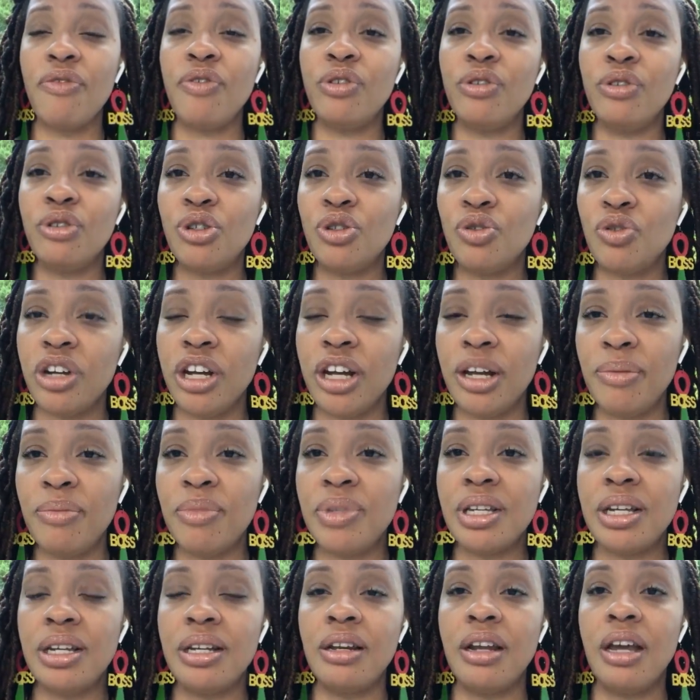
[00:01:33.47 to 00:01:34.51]
and
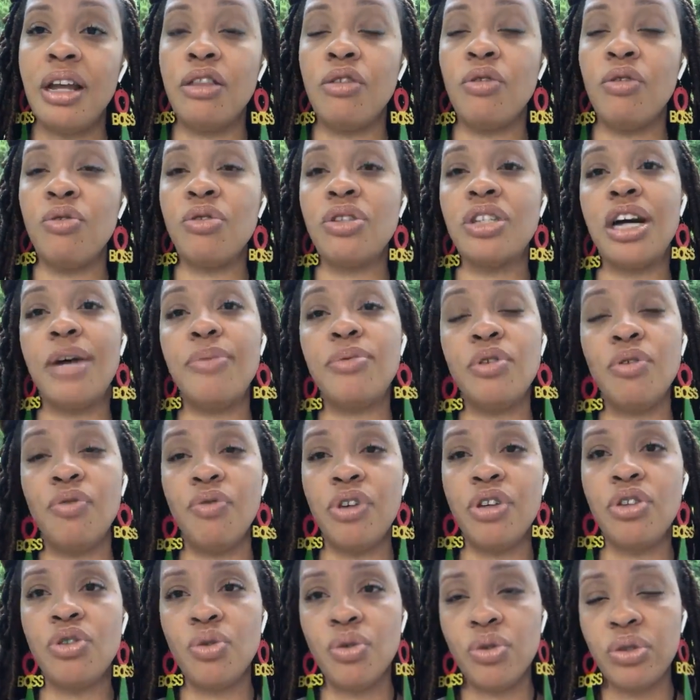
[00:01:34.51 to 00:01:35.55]
revenue streams and
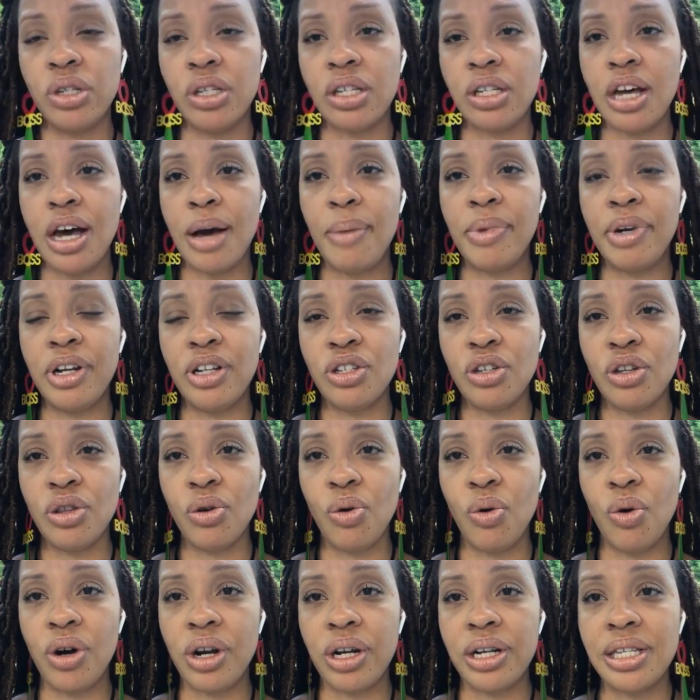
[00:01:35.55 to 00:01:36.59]
those types of resources coming
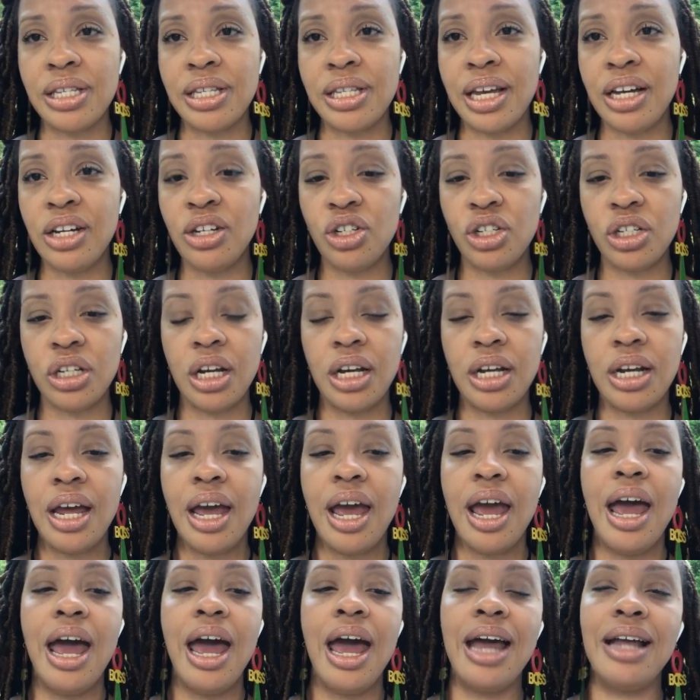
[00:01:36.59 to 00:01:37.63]
into the organization.
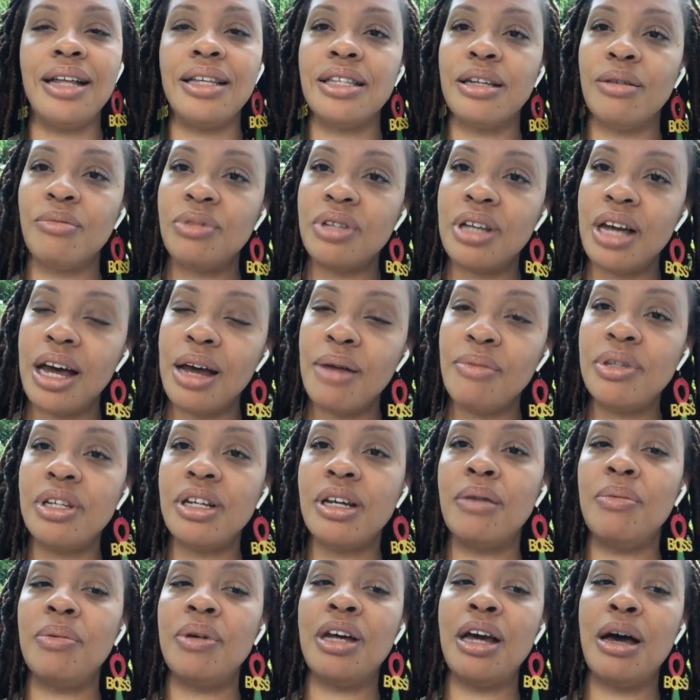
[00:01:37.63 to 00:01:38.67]
And sometimes it
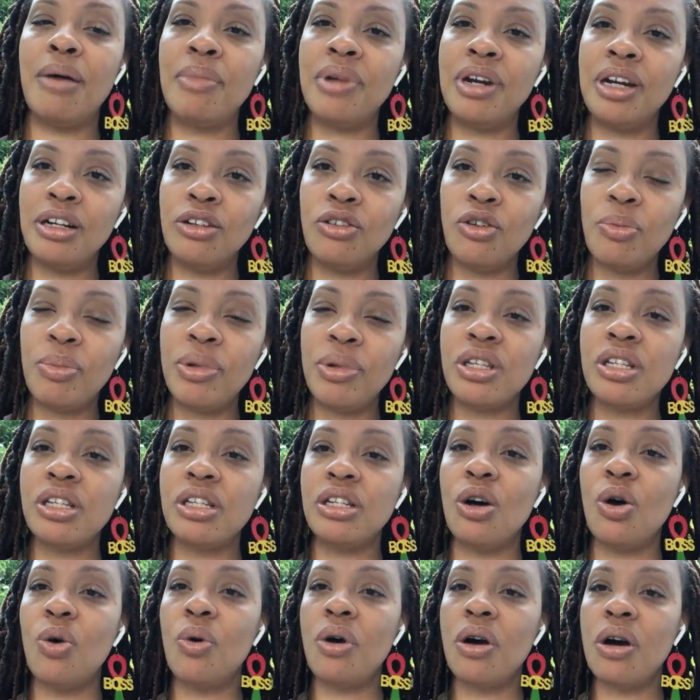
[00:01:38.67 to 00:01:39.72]
could be coming a little bit
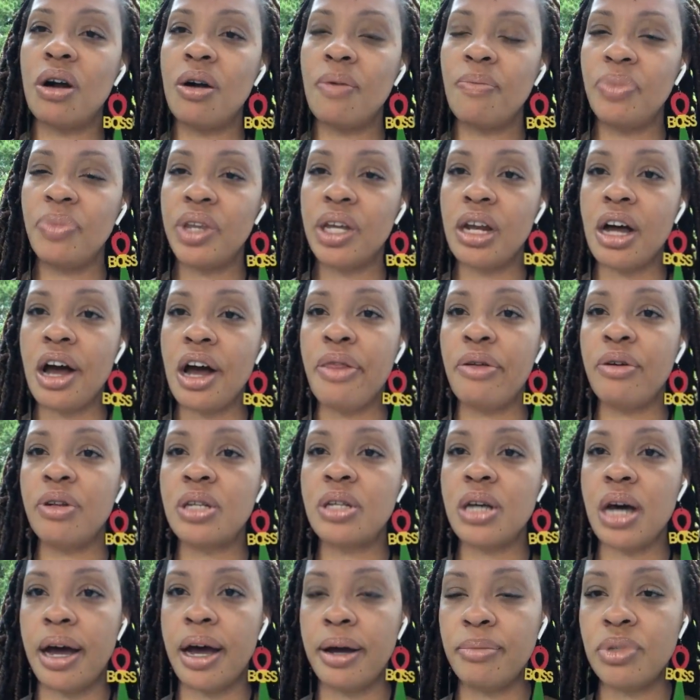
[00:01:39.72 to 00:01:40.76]
slower than other
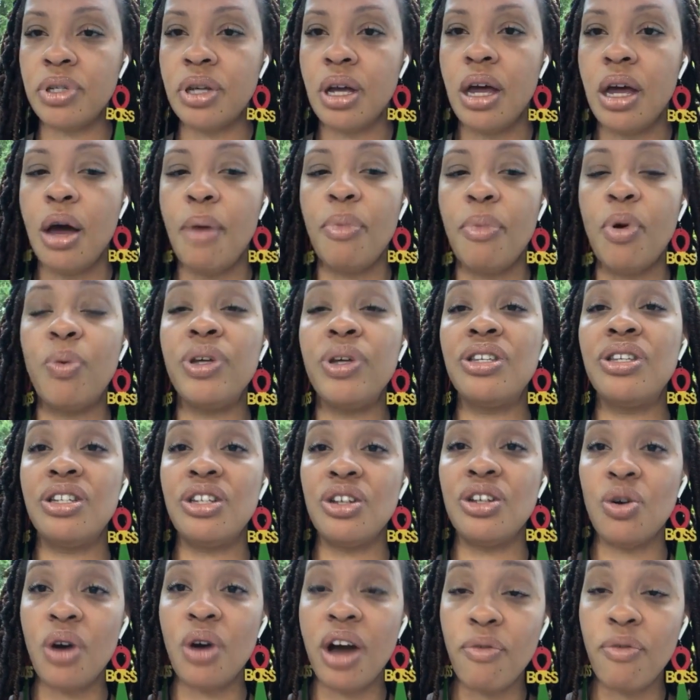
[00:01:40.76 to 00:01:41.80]
times, but we still
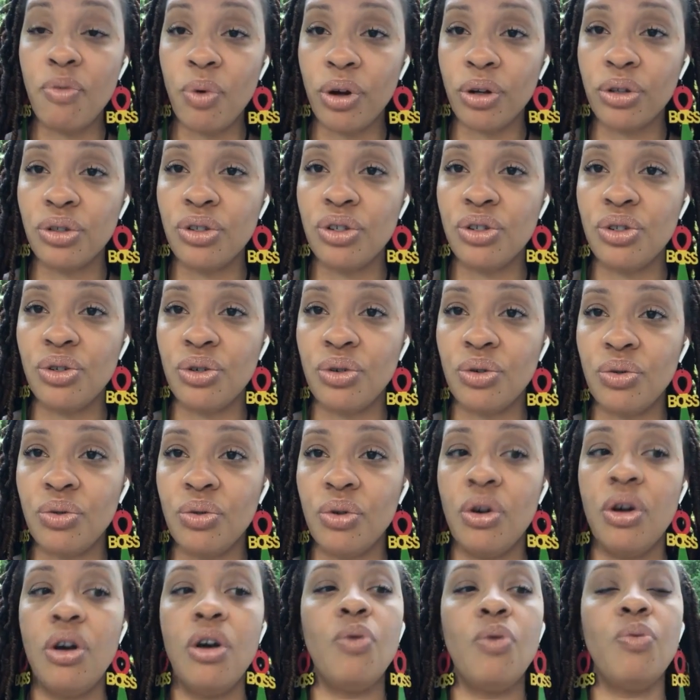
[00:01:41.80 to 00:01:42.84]
have work to do.
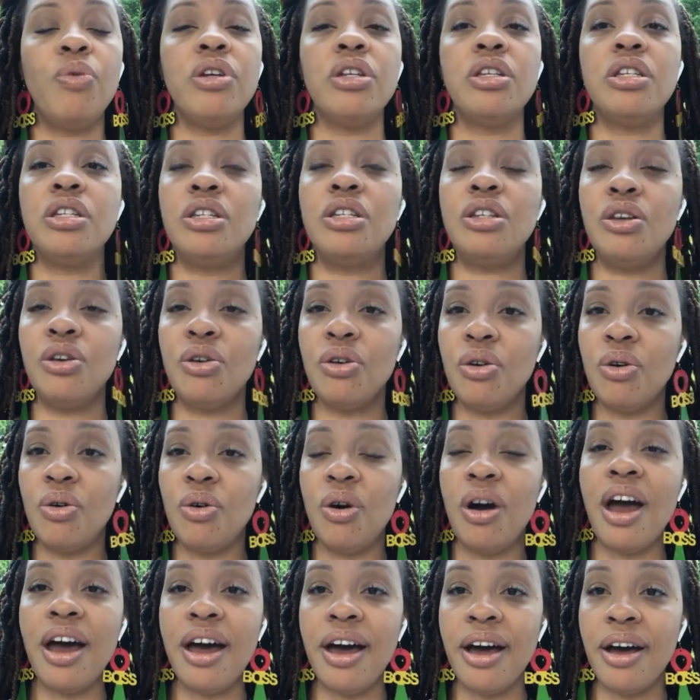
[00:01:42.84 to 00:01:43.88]
We still
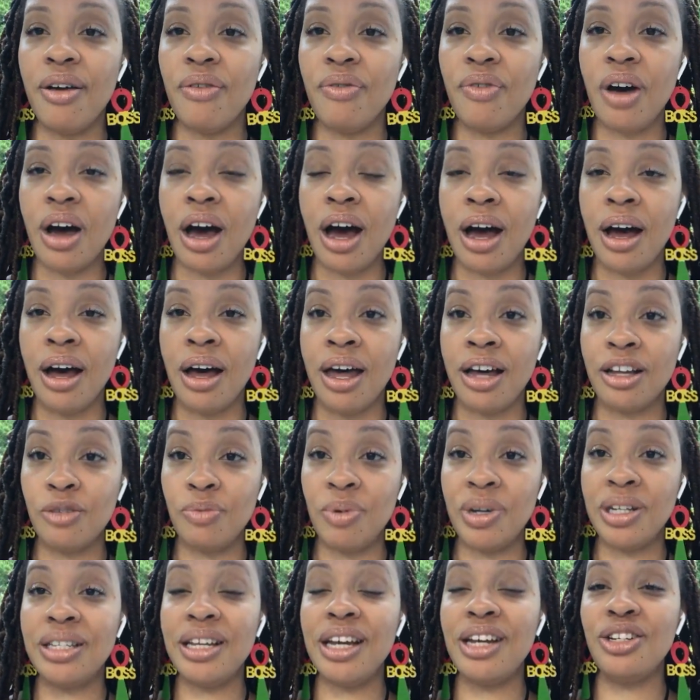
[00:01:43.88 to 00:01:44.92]
have
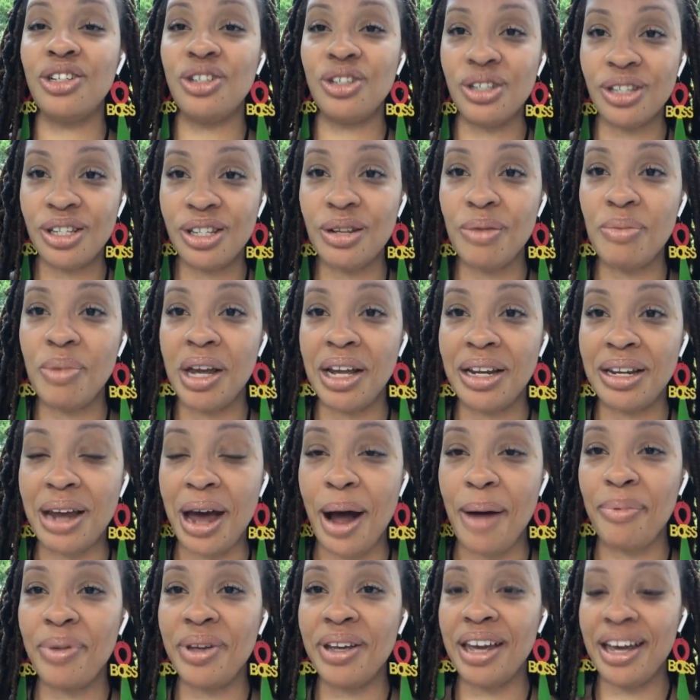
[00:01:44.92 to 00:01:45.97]
expectations to meet and
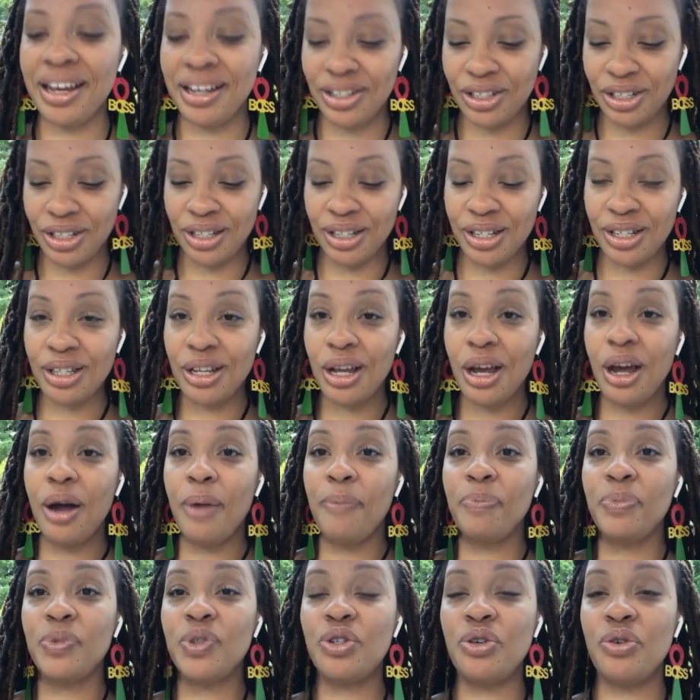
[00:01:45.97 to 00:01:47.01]
obligations
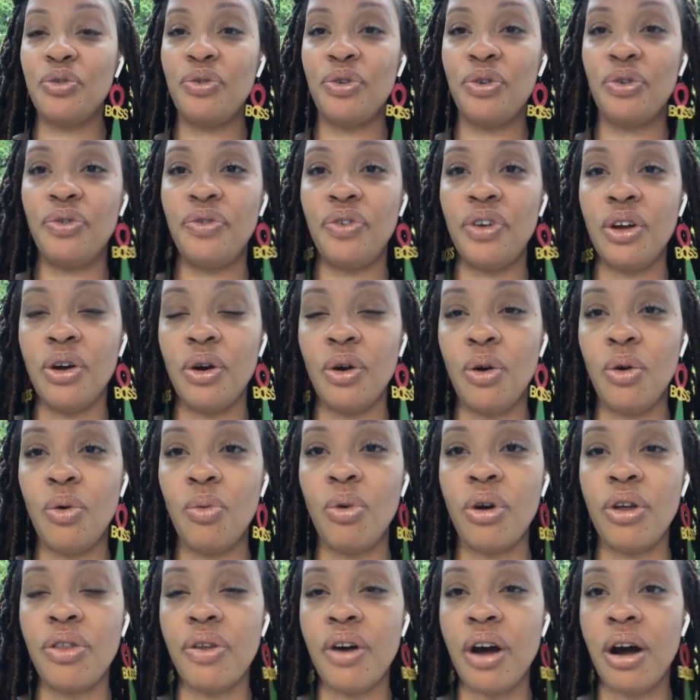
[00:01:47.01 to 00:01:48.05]
to fulfill
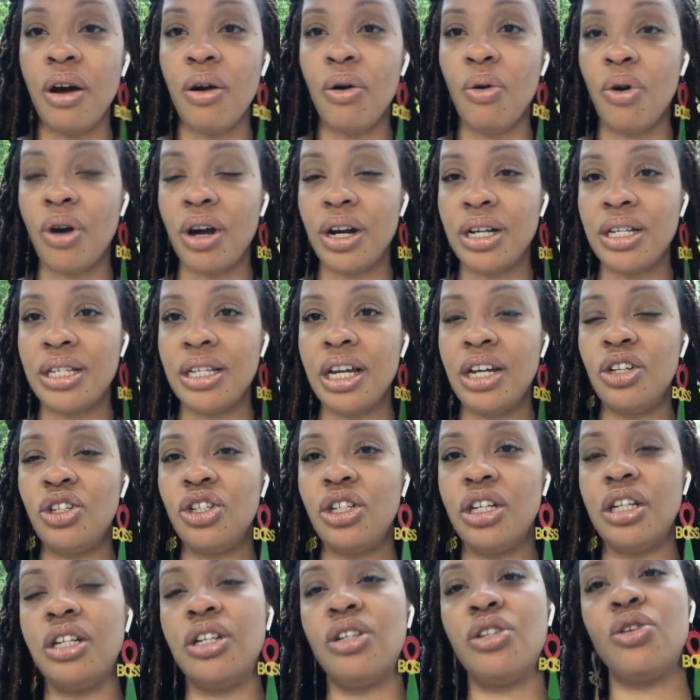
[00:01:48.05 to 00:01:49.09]
with our
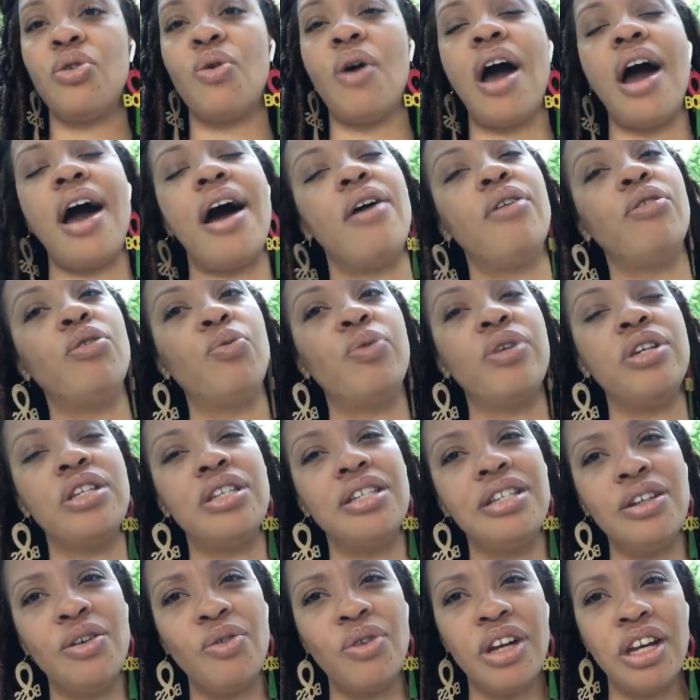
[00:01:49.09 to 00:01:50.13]
organization. And so how do we
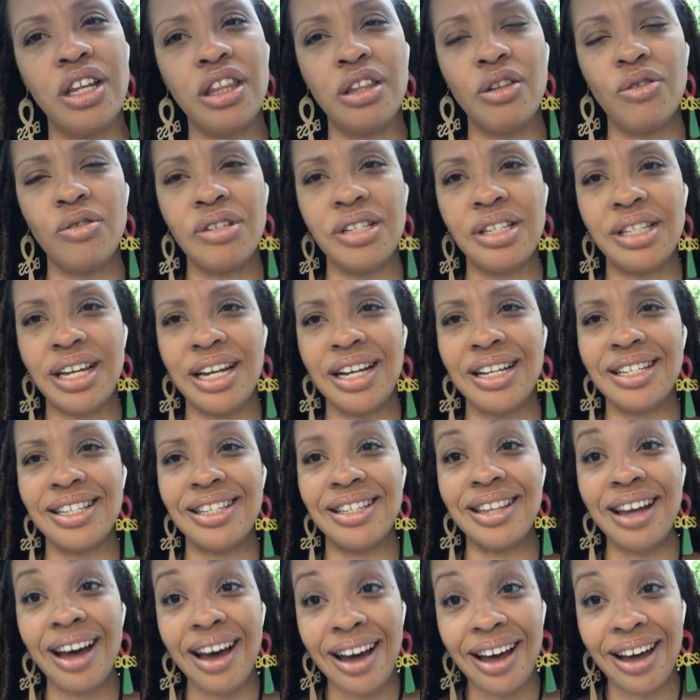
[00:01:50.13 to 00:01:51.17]
still get those things
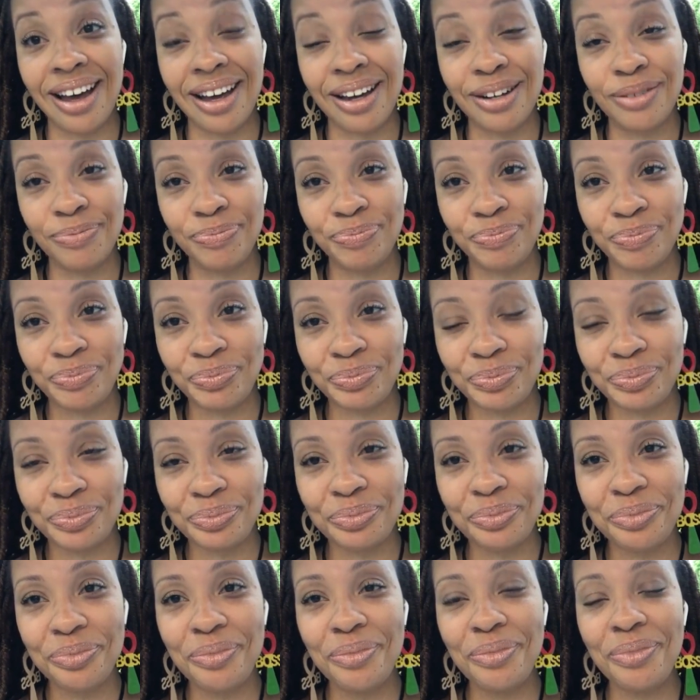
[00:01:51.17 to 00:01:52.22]
done
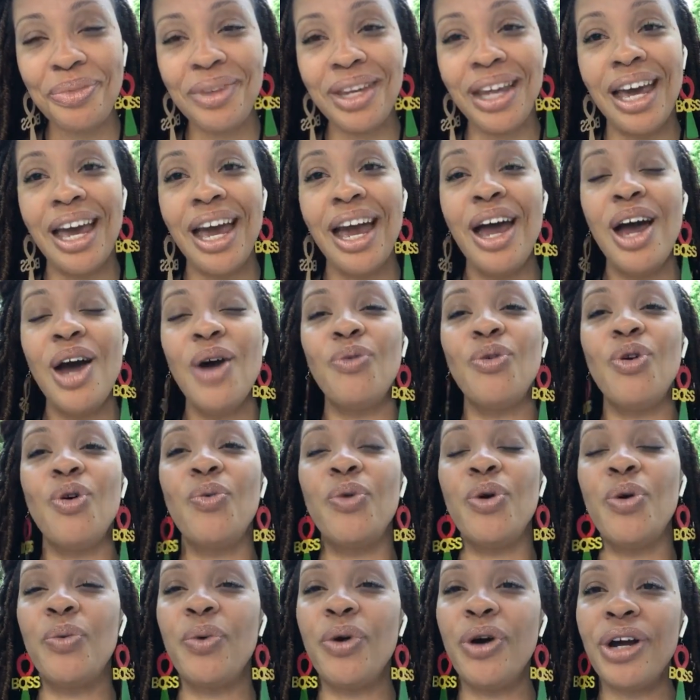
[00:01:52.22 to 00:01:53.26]
when we're
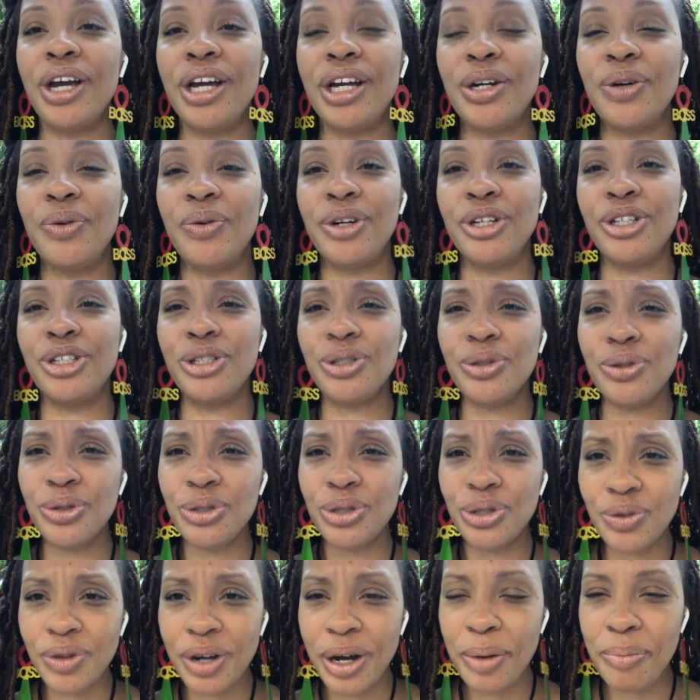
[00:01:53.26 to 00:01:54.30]
working on a
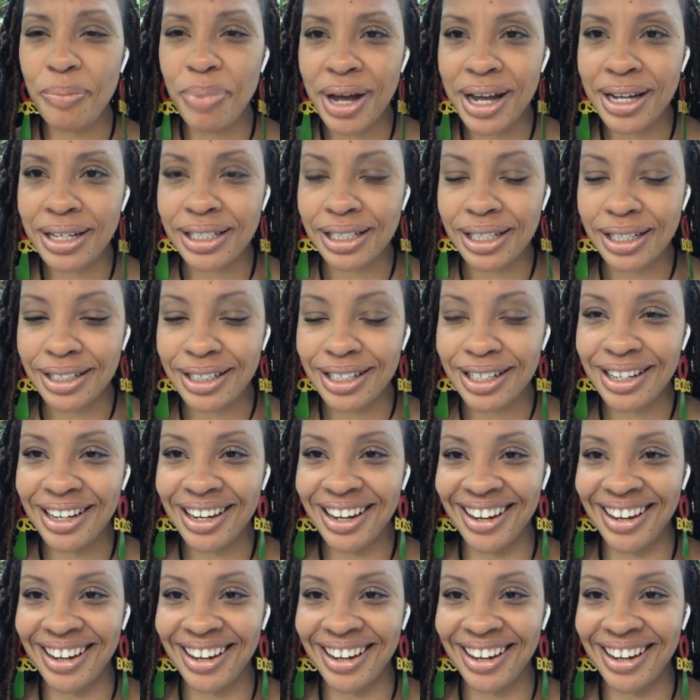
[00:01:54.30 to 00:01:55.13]
shoestring budget?